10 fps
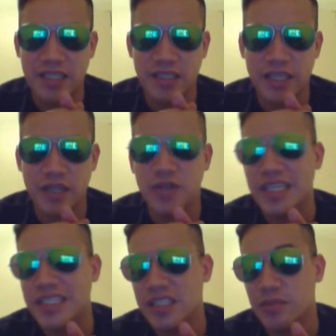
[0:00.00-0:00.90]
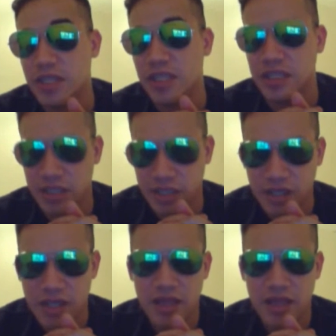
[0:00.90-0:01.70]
psych, abilities.